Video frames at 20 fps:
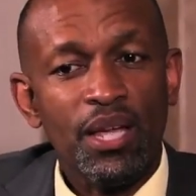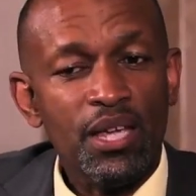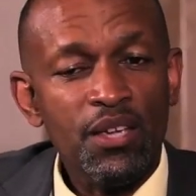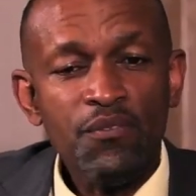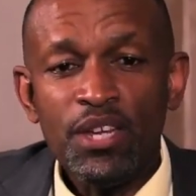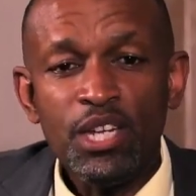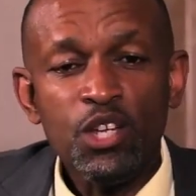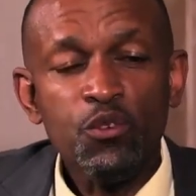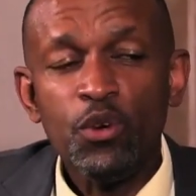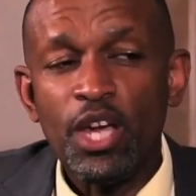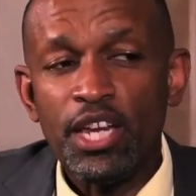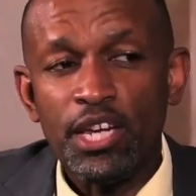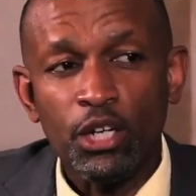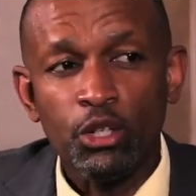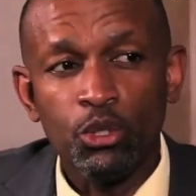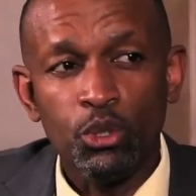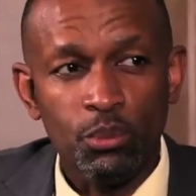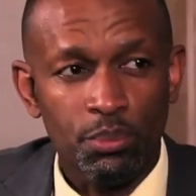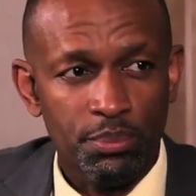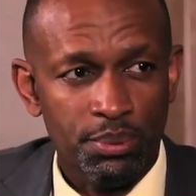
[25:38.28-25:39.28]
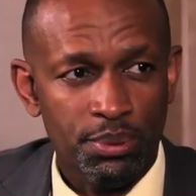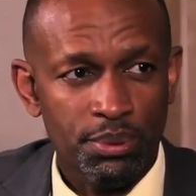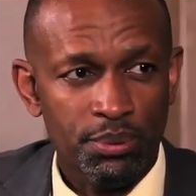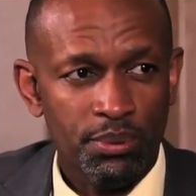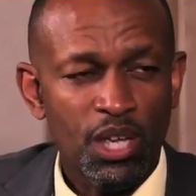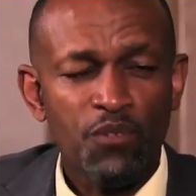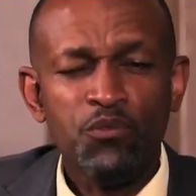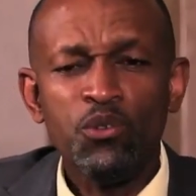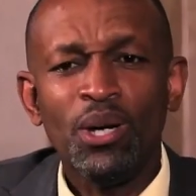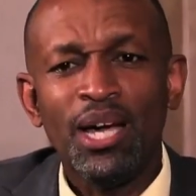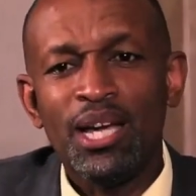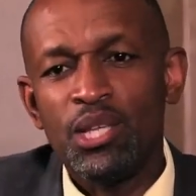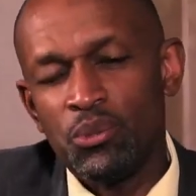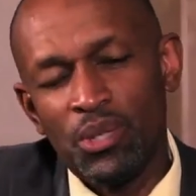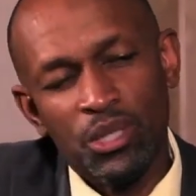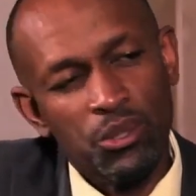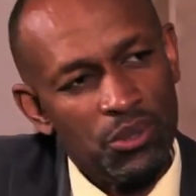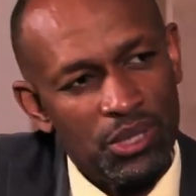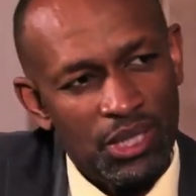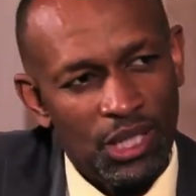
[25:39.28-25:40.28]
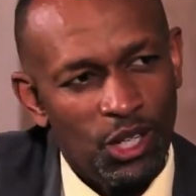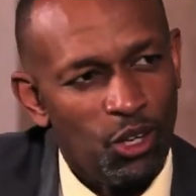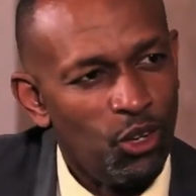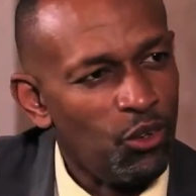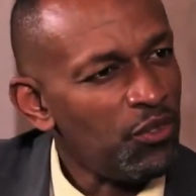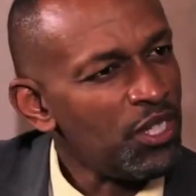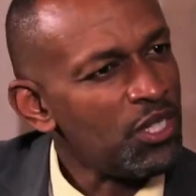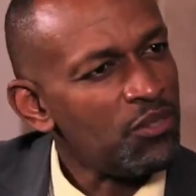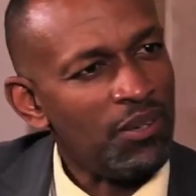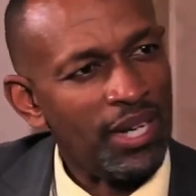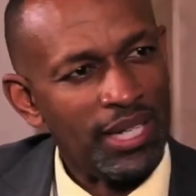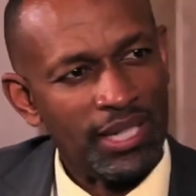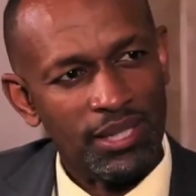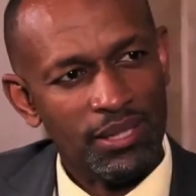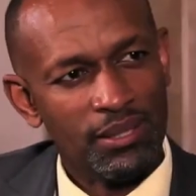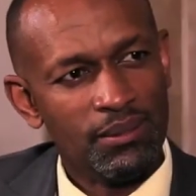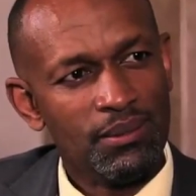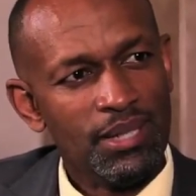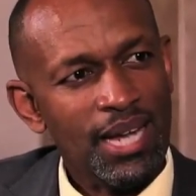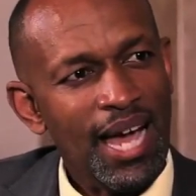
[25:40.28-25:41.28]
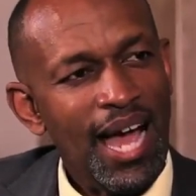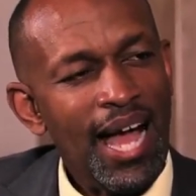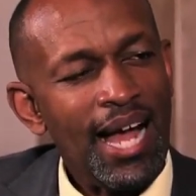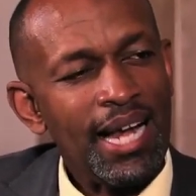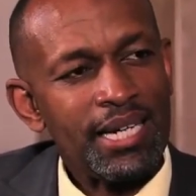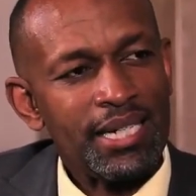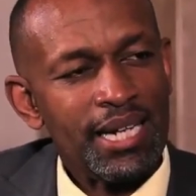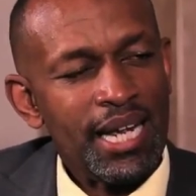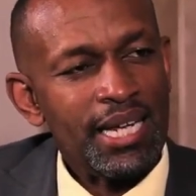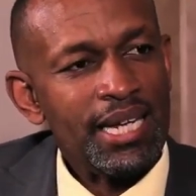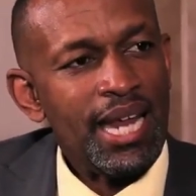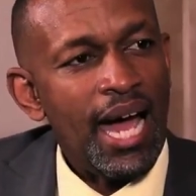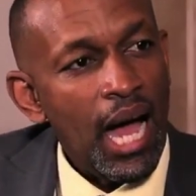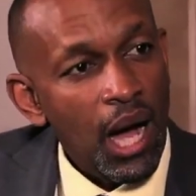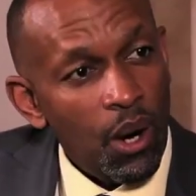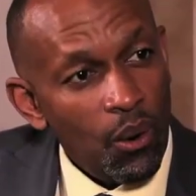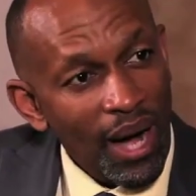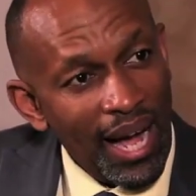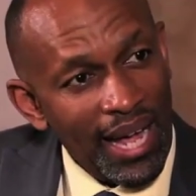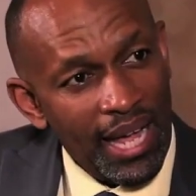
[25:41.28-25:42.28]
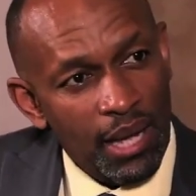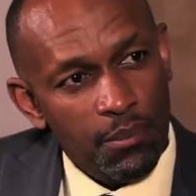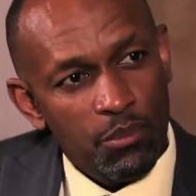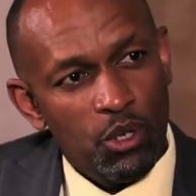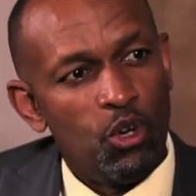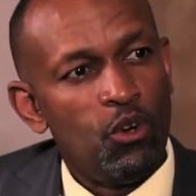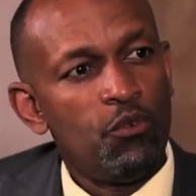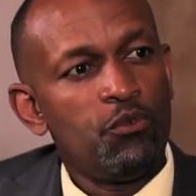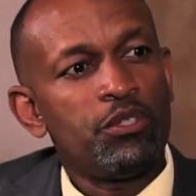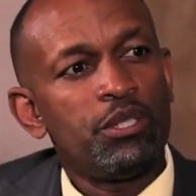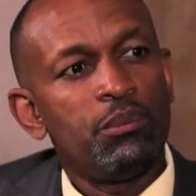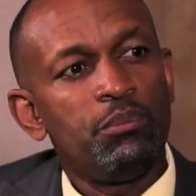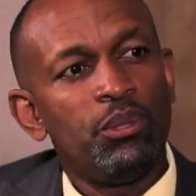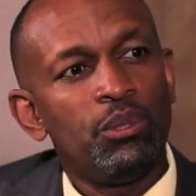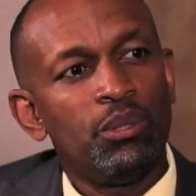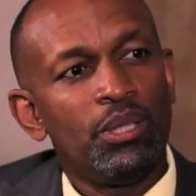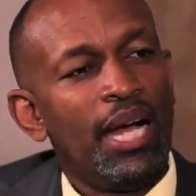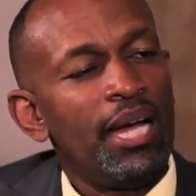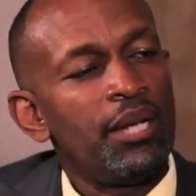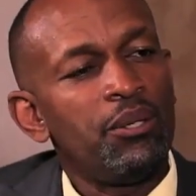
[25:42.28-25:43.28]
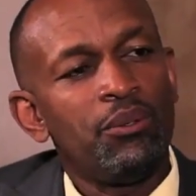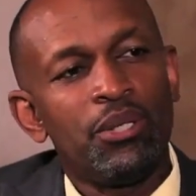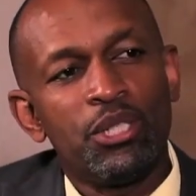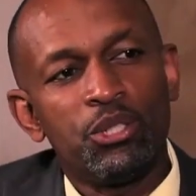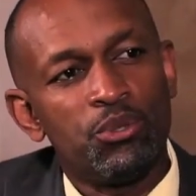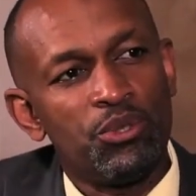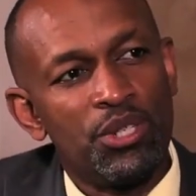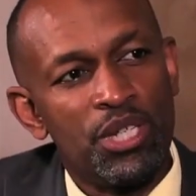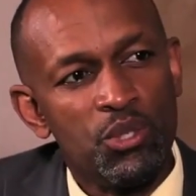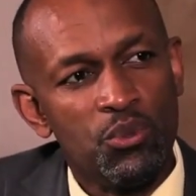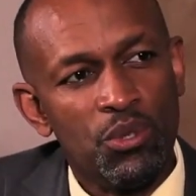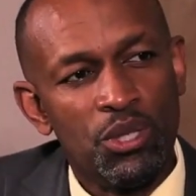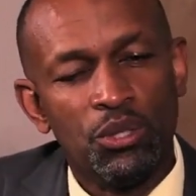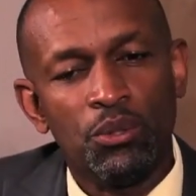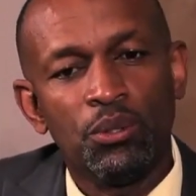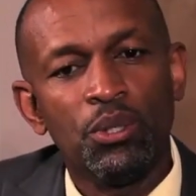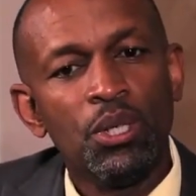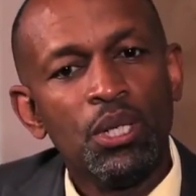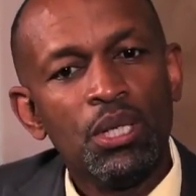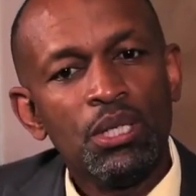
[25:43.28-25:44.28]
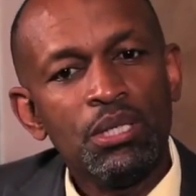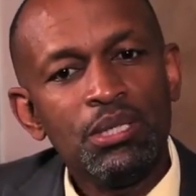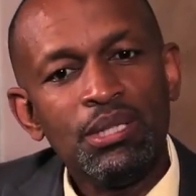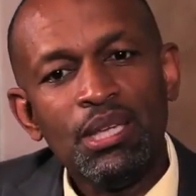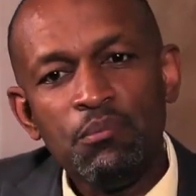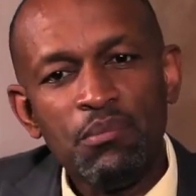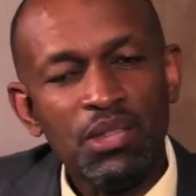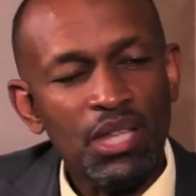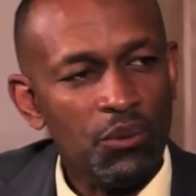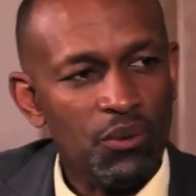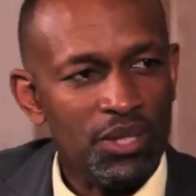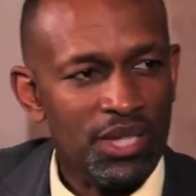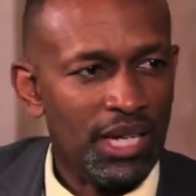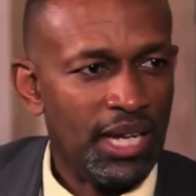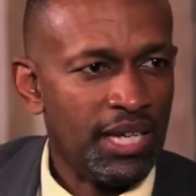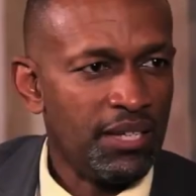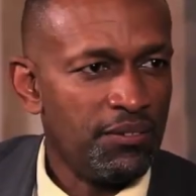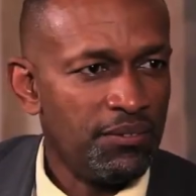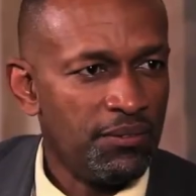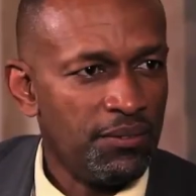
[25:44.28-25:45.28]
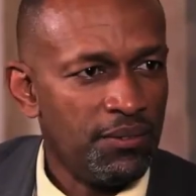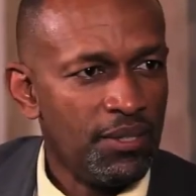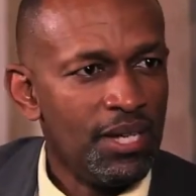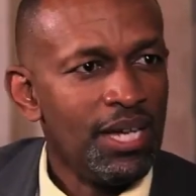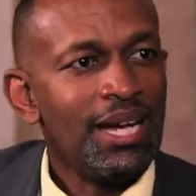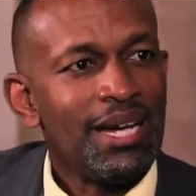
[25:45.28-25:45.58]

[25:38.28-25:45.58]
even if we're in a group, if you guys want to take off, it's fine. I'll ride how I am comfortable. I don't want to race with you. Same thing with life.